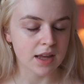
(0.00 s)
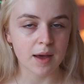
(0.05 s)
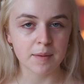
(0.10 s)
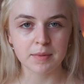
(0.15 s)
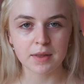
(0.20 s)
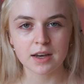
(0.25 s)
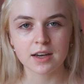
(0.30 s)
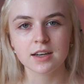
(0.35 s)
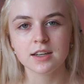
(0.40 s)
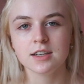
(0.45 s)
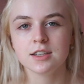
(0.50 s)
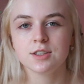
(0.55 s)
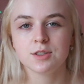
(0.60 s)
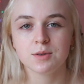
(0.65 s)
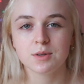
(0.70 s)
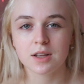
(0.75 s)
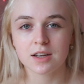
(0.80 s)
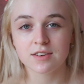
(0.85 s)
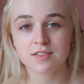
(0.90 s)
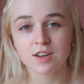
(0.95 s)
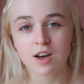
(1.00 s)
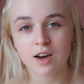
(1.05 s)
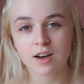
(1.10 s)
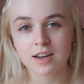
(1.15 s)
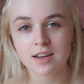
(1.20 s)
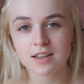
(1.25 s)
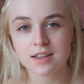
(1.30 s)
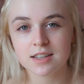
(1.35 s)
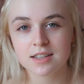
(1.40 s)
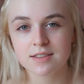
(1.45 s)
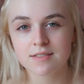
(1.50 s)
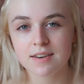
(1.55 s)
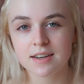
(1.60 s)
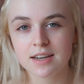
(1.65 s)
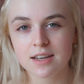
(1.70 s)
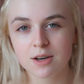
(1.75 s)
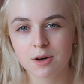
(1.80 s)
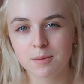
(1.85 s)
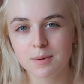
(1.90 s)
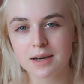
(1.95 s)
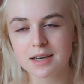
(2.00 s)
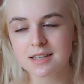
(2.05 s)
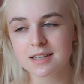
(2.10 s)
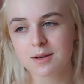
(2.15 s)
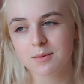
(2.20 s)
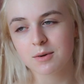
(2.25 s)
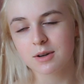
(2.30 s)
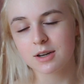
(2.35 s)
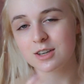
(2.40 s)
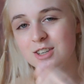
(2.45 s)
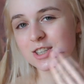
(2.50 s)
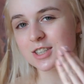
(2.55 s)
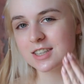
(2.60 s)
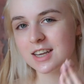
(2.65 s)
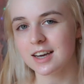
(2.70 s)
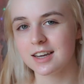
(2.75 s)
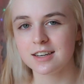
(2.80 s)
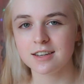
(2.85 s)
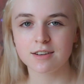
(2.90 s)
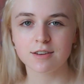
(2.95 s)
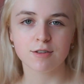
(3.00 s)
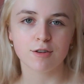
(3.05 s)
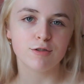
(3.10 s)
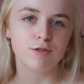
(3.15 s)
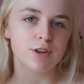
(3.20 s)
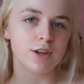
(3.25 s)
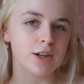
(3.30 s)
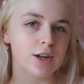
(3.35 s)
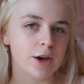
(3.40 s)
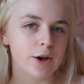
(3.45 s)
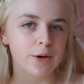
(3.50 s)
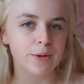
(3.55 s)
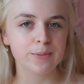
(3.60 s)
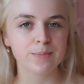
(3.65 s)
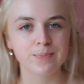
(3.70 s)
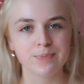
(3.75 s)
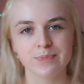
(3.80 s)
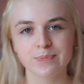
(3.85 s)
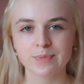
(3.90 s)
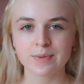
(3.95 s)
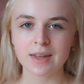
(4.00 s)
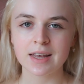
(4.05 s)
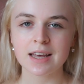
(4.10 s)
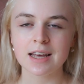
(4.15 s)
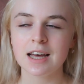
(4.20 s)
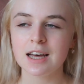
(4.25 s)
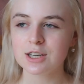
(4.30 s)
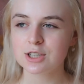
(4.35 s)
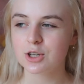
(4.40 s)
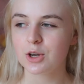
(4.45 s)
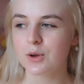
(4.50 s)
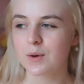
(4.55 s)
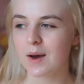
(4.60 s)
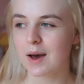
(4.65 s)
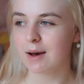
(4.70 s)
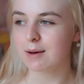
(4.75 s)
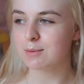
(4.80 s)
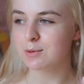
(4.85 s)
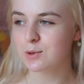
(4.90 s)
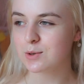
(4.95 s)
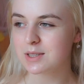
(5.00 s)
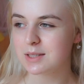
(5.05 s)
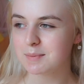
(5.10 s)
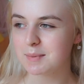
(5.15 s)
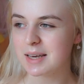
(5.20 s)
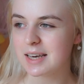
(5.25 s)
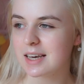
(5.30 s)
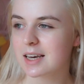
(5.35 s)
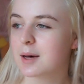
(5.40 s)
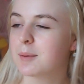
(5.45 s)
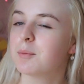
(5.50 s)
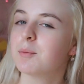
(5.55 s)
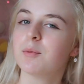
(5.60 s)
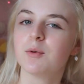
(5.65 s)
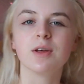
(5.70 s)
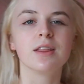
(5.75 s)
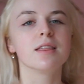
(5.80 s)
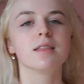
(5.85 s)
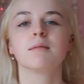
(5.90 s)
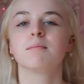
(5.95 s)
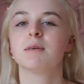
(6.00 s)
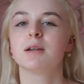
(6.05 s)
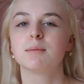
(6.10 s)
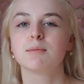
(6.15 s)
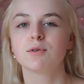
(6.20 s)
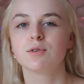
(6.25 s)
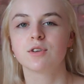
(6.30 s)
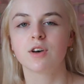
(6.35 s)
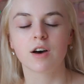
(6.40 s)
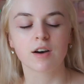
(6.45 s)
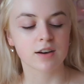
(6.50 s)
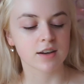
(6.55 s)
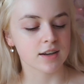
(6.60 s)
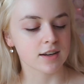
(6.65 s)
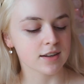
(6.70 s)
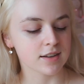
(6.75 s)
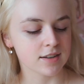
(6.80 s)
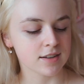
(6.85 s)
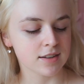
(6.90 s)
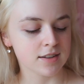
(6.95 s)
I'm not gonna do a lot of talking in this video because I want to just kind of, you know, show you how I'm doing the makeup with minimal talking.